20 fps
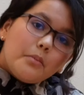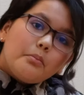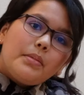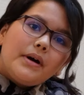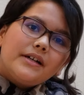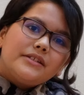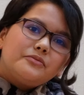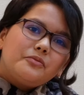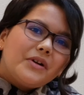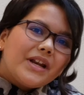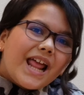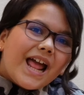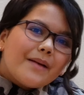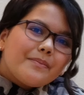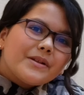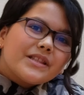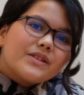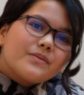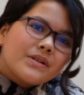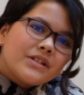But what
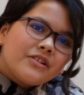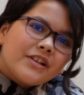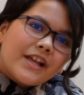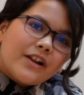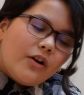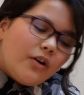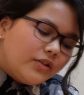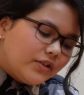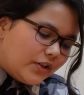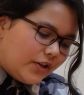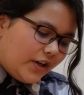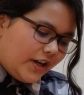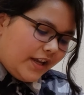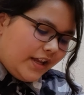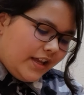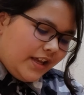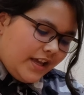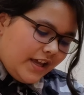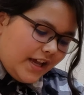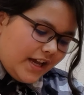happens when you get older
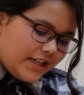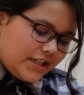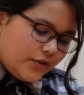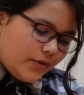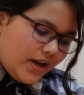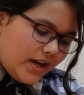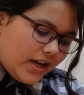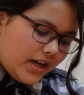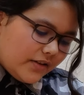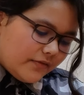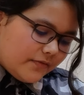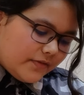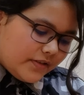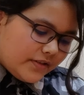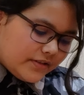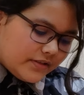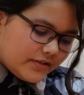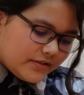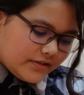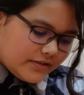and you have
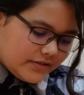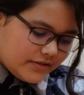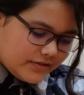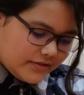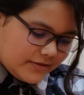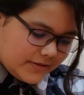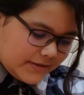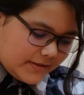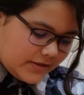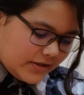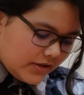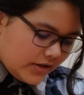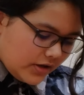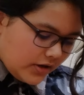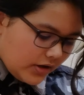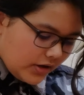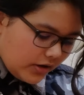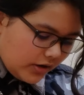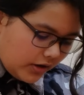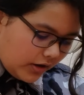
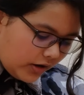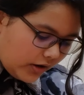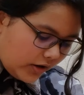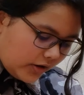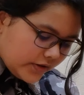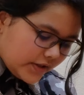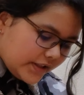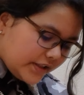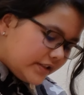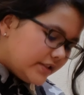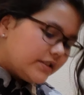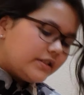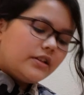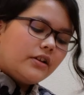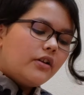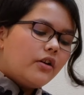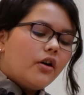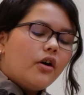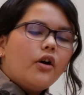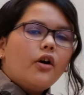all these
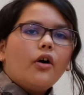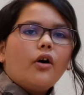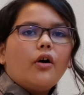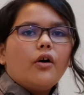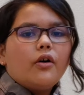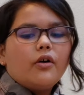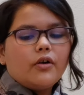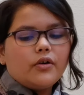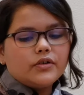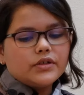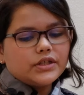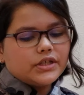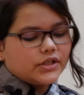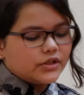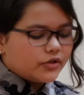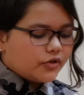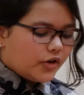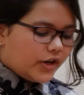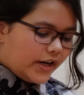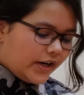old
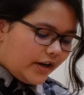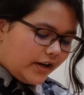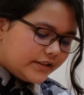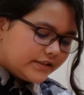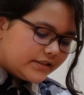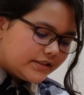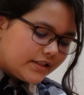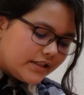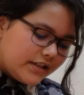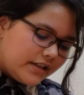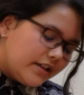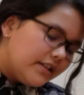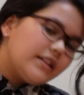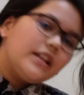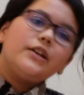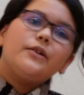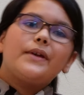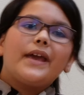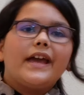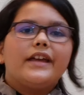crayons
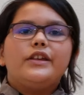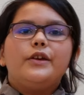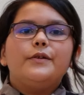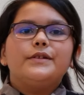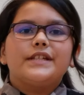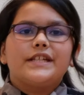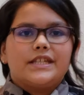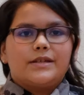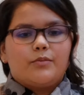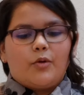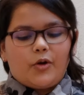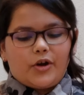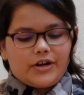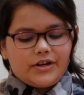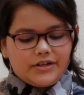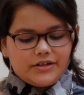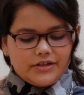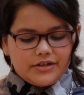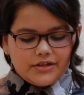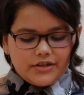that you can't use anymore?
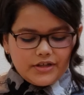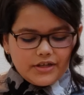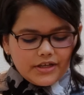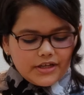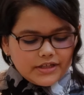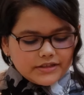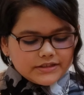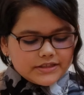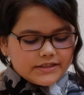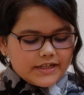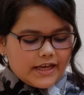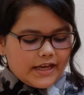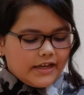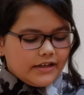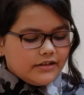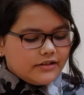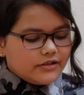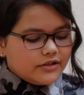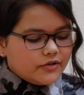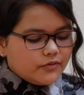
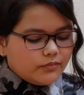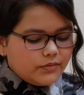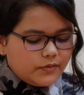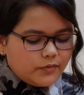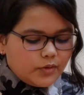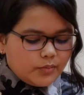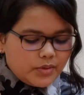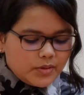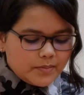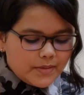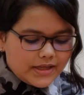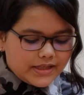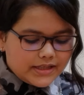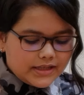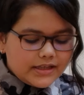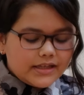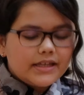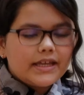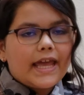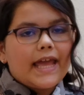Today, we will be
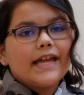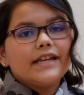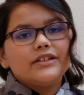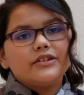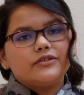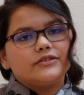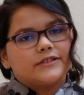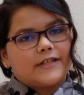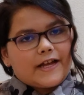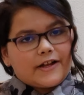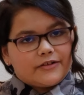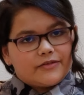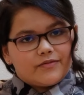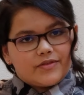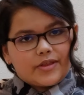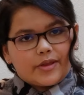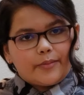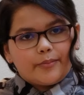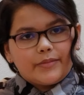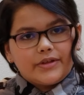making candles out
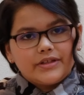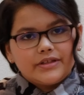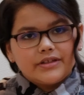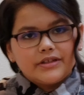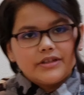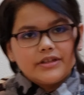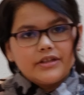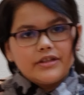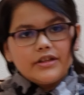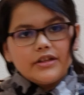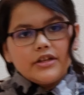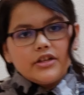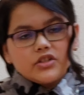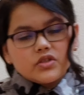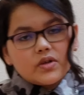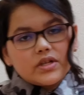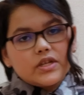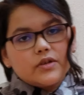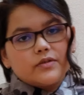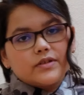of them.
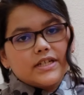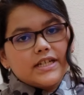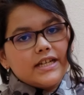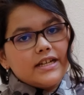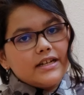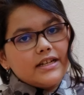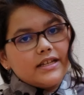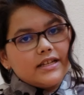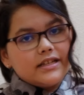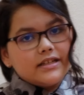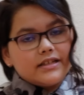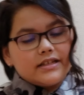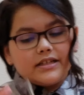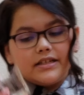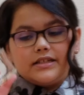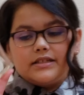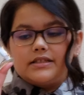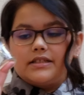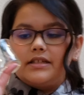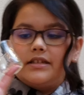So what you will need
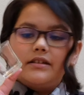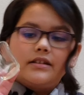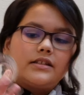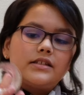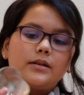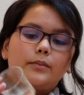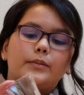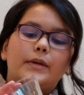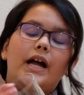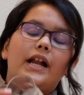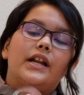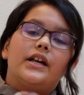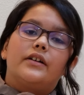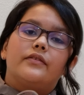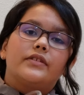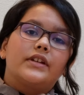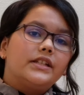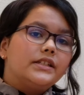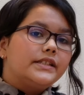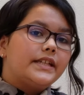is some kind
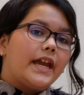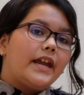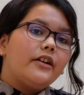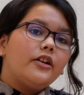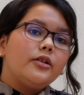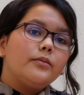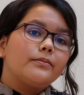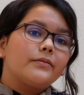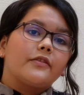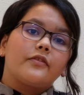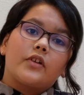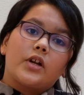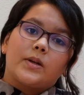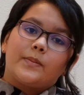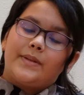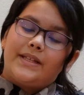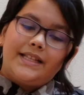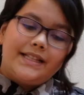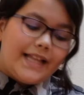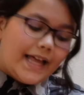of container,
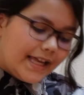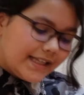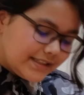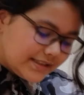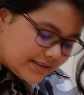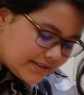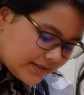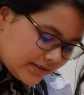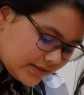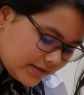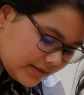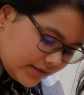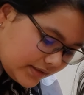preferably glass,